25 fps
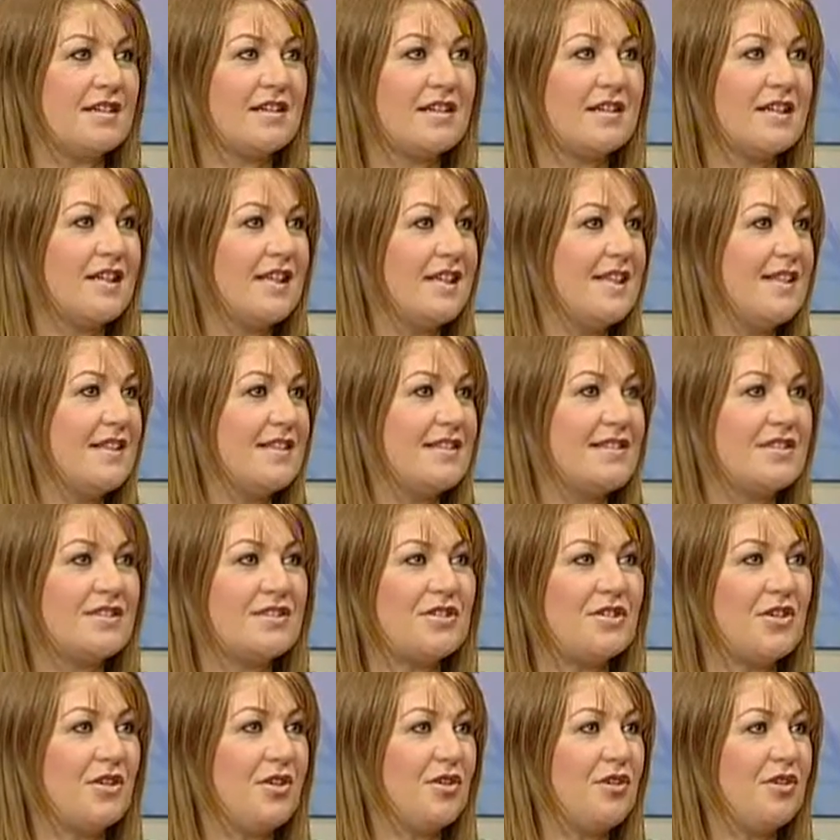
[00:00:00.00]
cleanse,
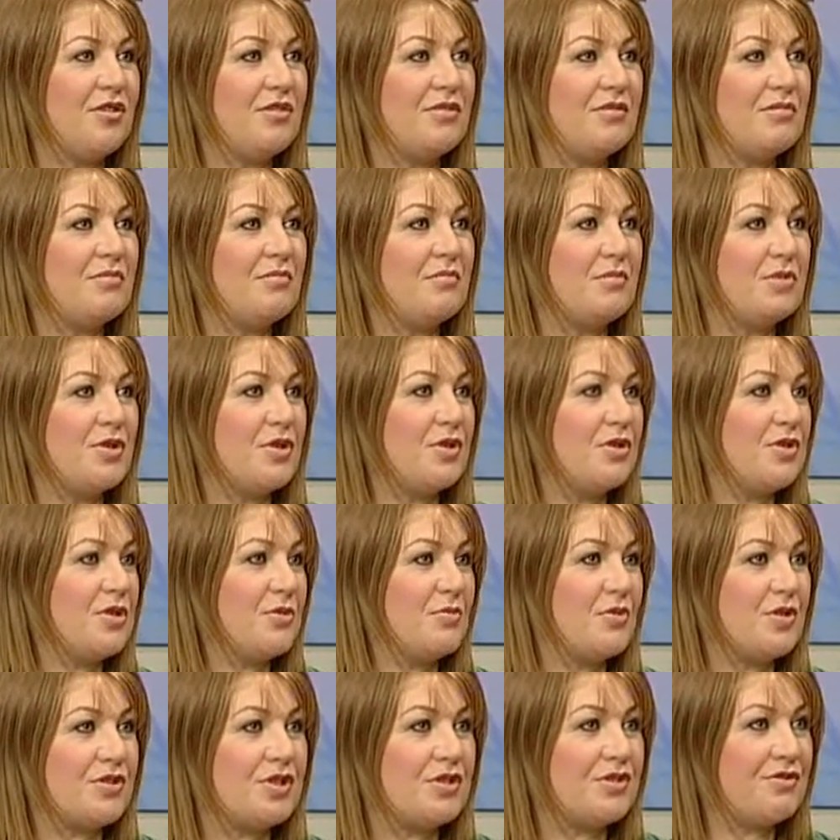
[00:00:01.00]
tone, use a
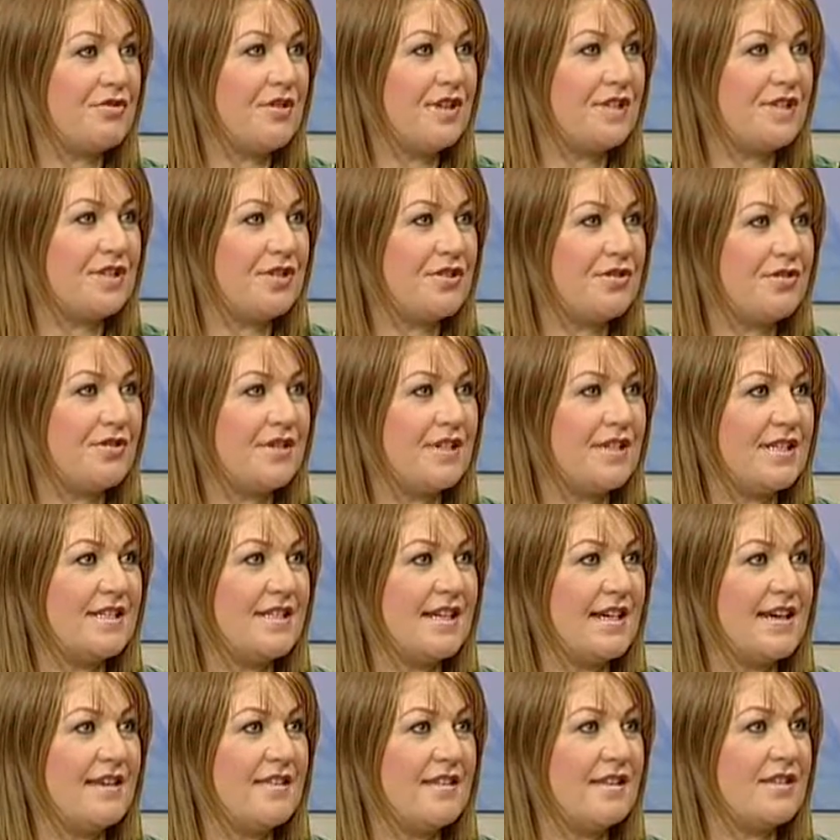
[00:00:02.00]
moisturiser during the
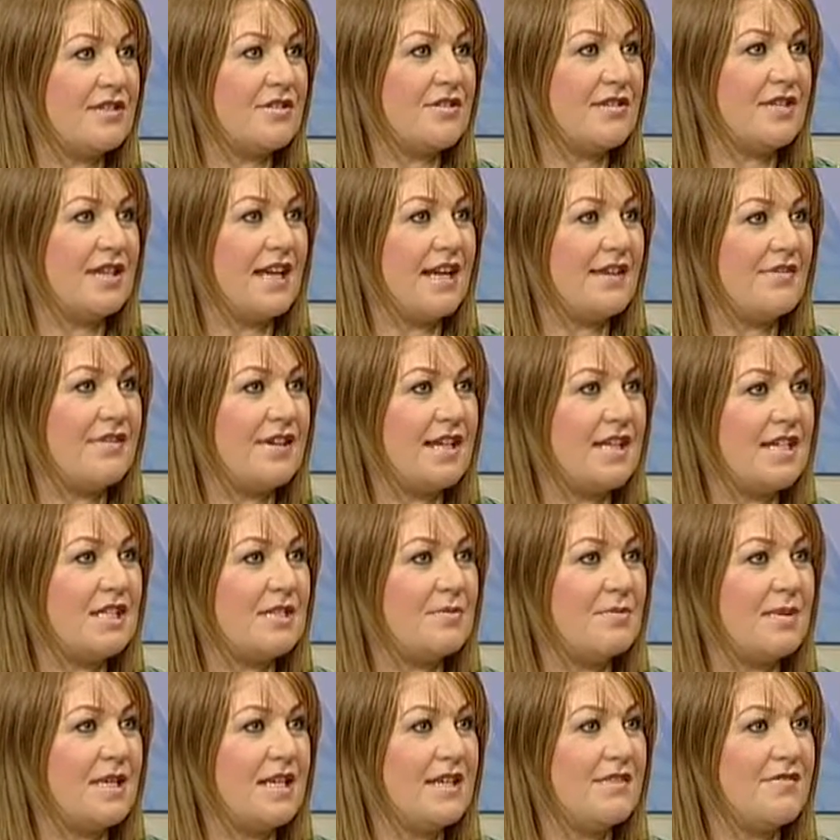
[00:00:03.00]
day that's going to have an
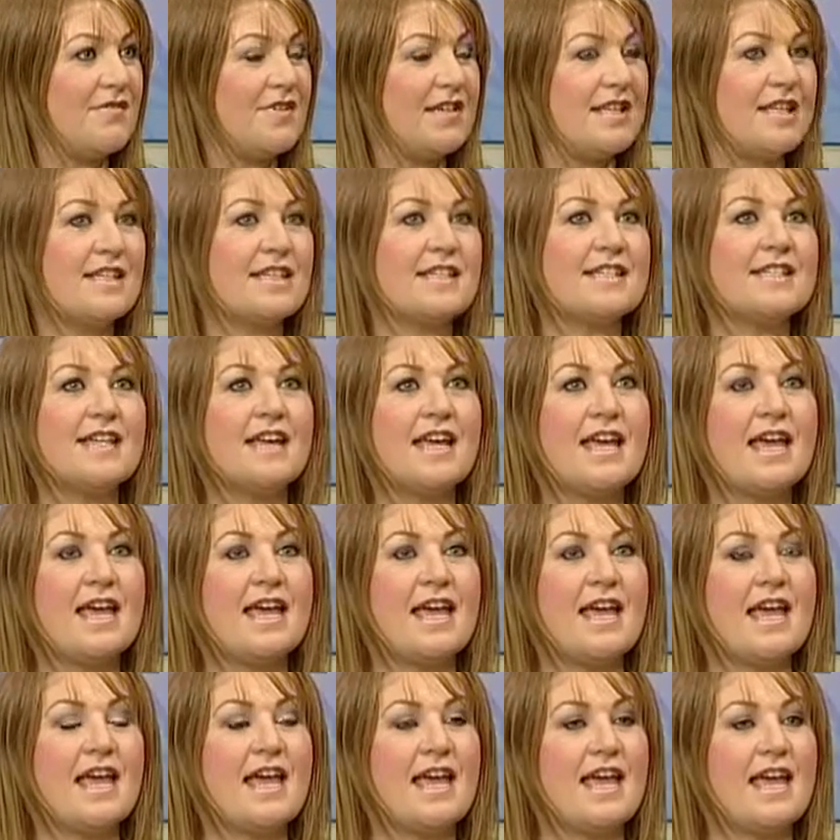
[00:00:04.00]
SPF in it.
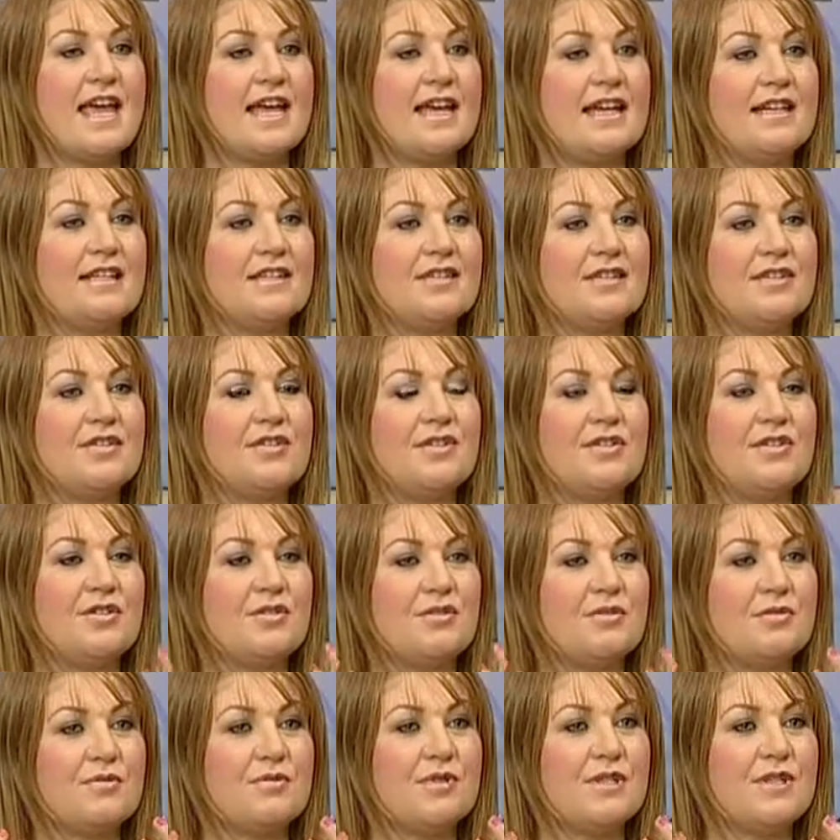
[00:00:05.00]
And you know
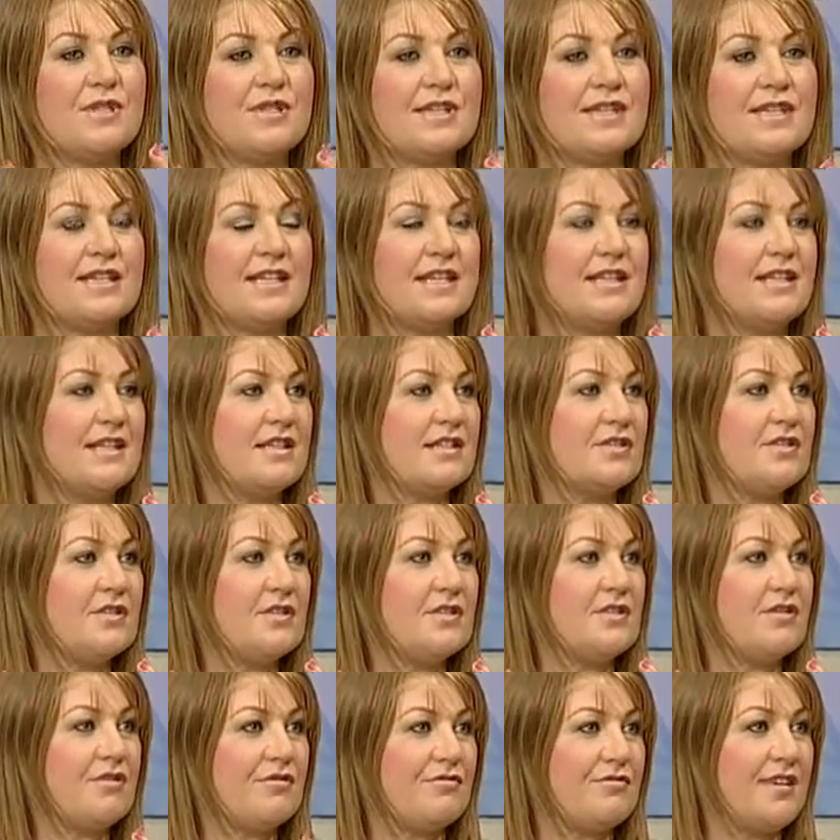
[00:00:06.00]
your your skin is going to
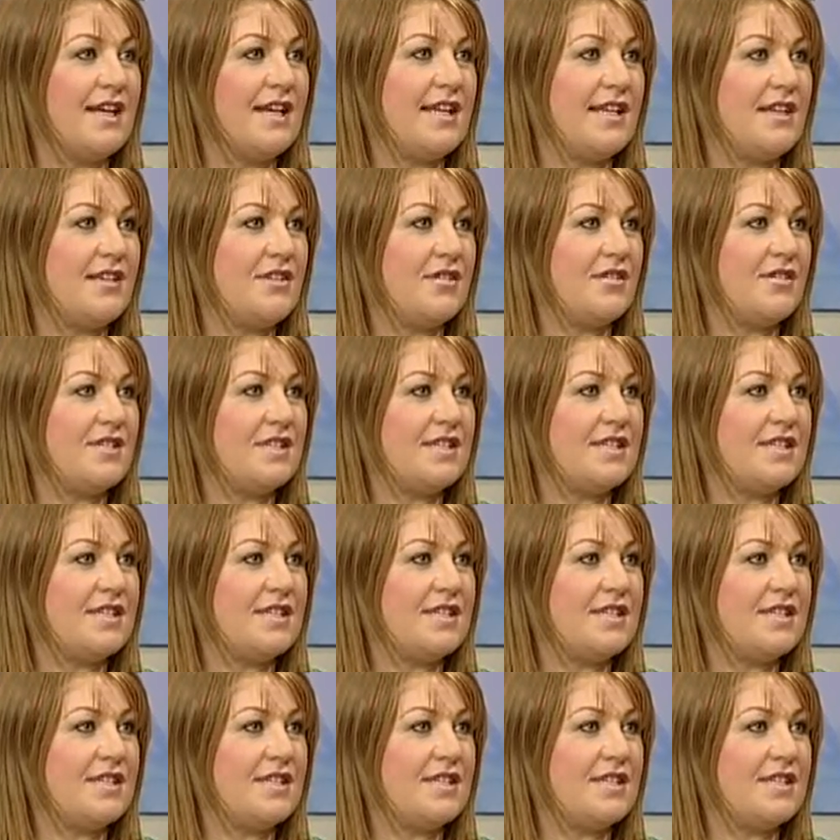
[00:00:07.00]
look radiant on the